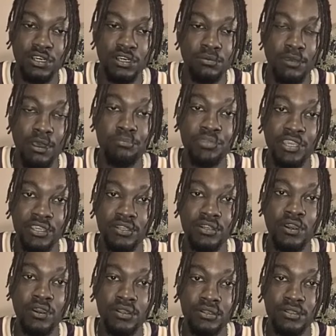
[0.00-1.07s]
uh, I'm
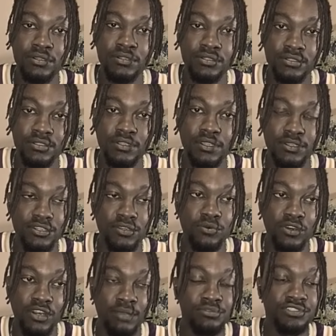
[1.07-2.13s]
picking on the,
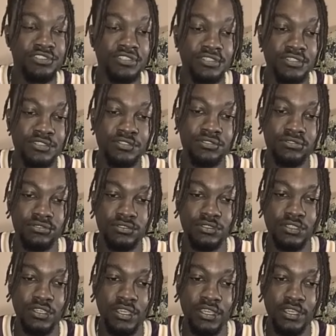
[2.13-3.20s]
what I'm seeing.
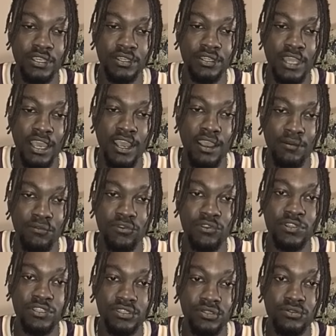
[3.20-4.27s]
And I
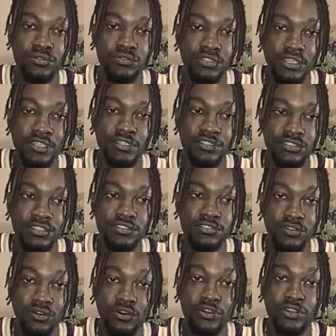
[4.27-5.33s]
really do think it's,
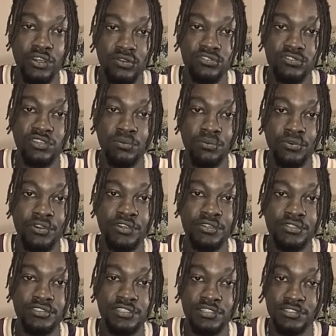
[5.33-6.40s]
it's going to go
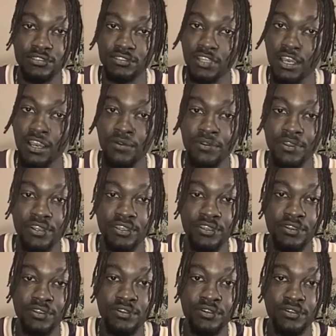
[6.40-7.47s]
somewhere since it's
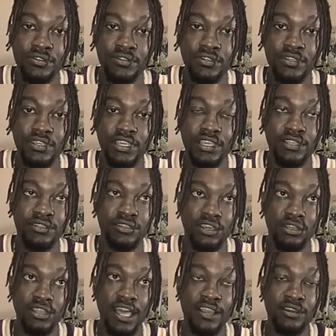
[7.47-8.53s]
already here in
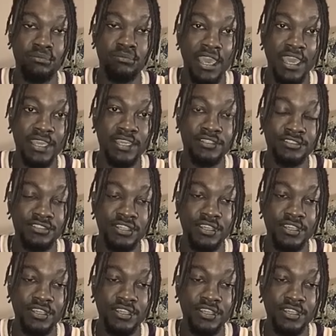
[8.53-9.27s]
uh, like a main